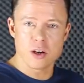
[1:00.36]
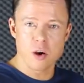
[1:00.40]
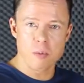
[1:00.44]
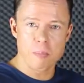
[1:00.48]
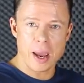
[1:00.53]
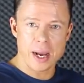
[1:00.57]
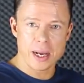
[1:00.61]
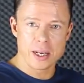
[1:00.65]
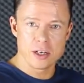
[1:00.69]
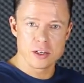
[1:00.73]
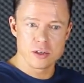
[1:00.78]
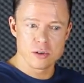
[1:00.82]
go
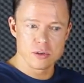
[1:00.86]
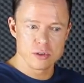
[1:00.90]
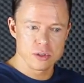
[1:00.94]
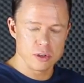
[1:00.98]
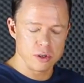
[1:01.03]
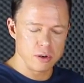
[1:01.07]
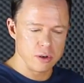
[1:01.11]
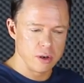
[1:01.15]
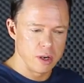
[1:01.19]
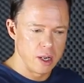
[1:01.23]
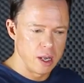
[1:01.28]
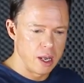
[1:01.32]
back and do
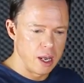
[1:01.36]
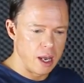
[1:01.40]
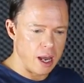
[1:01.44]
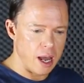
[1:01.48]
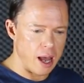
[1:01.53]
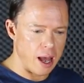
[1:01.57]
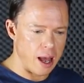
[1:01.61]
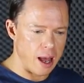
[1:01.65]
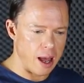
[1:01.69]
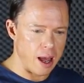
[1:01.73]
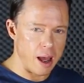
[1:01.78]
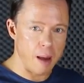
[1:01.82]
so,
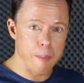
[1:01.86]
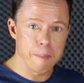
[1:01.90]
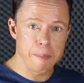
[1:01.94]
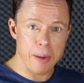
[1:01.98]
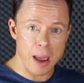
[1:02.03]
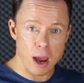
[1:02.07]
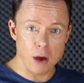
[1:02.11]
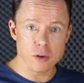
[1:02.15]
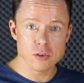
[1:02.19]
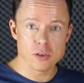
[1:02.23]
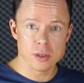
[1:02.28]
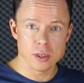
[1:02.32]

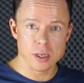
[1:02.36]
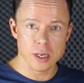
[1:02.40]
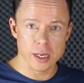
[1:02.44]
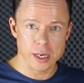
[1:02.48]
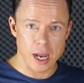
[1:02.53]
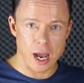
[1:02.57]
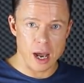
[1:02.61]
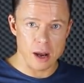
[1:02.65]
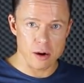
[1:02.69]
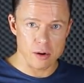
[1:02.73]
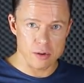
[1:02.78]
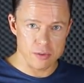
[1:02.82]
about
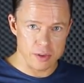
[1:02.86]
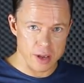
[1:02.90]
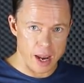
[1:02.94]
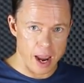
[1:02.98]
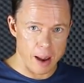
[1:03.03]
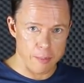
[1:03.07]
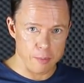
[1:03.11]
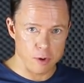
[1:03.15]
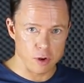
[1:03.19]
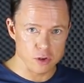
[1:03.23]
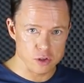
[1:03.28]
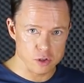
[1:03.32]
legato, the
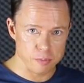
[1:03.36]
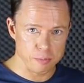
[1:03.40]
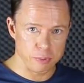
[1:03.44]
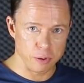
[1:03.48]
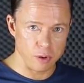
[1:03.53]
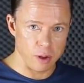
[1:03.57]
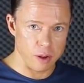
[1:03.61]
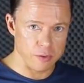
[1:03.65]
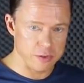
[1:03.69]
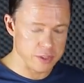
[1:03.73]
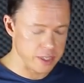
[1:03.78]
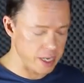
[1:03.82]
hammer-ons and
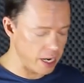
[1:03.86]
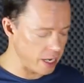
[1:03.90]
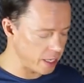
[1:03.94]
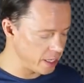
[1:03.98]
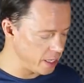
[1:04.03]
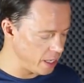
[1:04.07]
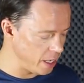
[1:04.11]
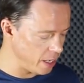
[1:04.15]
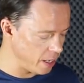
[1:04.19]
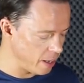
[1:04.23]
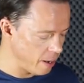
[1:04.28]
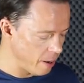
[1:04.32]
pull-offs
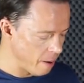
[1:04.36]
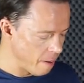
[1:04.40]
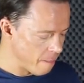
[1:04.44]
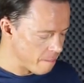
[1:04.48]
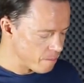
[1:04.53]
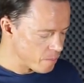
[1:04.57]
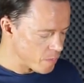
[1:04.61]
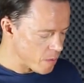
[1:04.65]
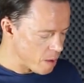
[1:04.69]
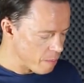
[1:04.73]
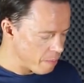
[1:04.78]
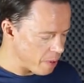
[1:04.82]
technique.
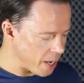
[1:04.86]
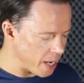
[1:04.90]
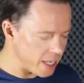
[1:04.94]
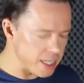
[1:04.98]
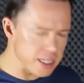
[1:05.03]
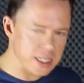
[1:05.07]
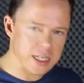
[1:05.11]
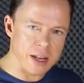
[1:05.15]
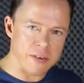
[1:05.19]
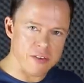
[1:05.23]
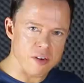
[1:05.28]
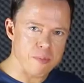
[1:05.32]
But I
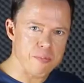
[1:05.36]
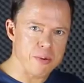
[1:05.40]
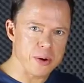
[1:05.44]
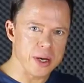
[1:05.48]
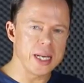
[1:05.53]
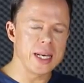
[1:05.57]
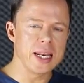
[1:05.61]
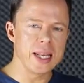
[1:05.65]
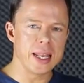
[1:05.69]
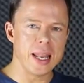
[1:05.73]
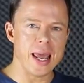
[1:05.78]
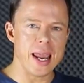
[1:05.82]
discovered
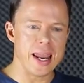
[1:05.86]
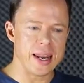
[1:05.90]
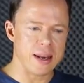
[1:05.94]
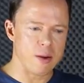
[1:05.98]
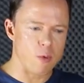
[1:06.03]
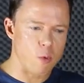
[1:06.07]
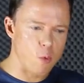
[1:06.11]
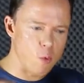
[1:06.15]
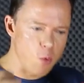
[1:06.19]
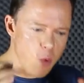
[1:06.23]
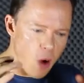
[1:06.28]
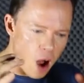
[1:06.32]
pretty late
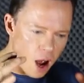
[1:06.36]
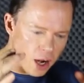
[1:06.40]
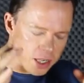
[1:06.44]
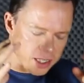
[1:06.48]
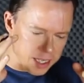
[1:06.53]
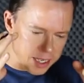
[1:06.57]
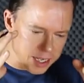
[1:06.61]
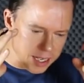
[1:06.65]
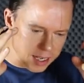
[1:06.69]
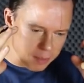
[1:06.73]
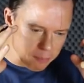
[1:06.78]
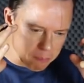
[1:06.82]

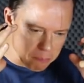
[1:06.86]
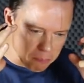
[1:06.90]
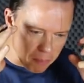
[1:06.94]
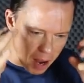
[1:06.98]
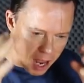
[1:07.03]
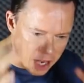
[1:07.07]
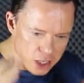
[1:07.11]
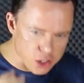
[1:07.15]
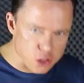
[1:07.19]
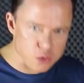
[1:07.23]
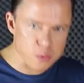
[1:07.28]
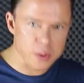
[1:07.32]
what
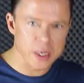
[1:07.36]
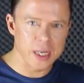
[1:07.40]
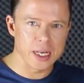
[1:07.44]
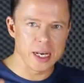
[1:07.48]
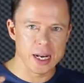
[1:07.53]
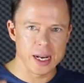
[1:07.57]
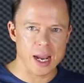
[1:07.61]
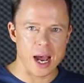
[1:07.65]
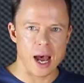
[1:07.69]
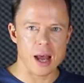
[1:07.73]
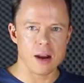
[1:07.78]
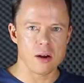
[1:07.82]
mastering
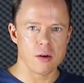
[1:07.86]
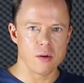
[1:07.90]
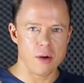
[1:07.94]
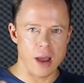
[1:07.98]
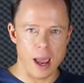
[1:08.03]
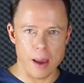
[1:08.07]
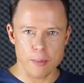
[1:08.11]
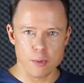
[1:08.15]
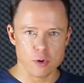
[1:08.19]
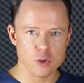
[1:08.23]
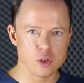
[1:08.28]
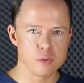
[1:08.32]
legato,
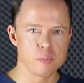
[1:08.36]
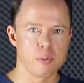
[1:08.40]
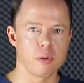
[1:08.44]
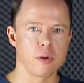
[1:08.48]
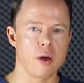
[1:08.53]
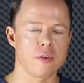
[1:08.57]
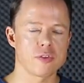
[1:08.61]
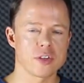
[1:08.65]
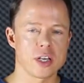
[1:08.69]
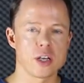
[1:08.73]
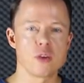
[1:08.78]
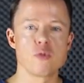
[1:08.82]
hammer-ons and
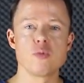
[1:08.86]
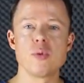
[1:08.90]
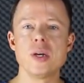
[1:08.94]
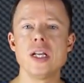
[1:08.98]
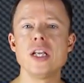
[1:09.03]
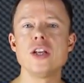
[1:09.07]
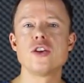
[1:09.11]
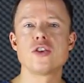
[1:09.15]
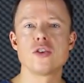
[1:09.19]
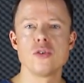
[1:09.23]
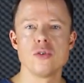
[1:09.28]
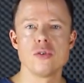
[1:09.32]
pull-offs, can
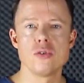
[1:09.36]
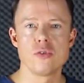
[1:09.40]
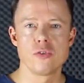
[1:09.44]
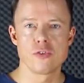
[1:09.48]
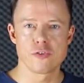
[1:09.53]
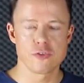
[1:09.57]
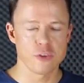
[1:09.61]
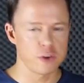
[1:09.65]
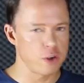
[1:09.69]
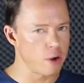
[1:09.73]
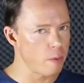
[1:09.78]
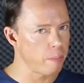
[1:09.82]
really do
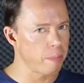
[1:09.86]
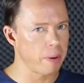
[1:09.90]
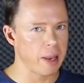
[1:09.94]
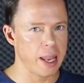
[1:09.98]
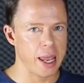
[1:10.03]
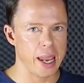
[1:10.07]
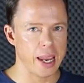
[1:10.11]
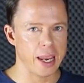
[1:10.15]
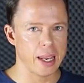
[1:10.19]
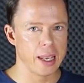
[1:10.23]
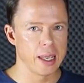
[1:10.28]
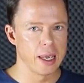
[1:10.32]
for your
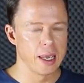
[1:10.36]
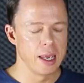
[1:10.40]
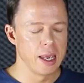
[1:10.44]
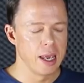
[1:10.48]
playing.